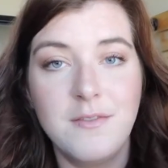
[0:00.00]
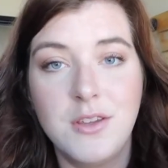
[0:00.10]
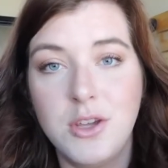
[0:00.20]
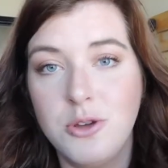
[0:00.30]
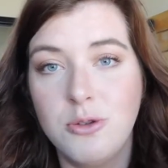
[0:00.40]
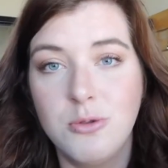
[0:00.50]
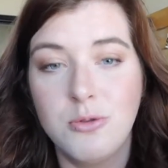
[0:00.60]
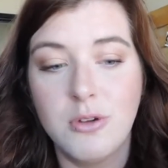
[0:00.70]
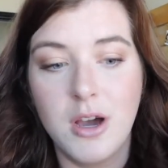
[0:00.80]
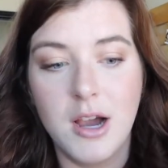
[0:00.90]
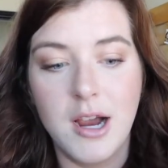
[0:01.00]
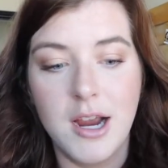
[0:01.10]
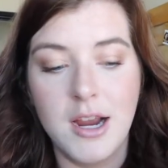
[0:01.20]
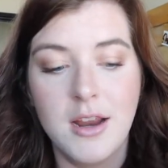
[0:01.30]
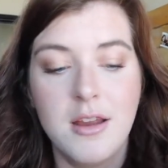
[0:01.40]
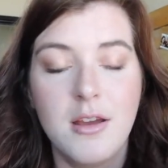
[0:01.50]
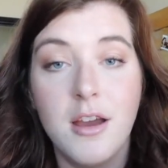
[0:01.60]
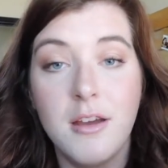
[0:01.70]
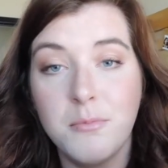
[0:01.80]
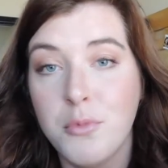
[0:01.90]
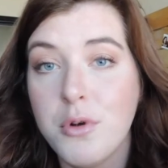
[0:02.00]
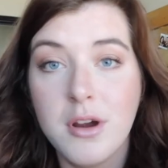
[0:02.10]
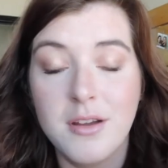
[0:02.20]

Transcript: If you are more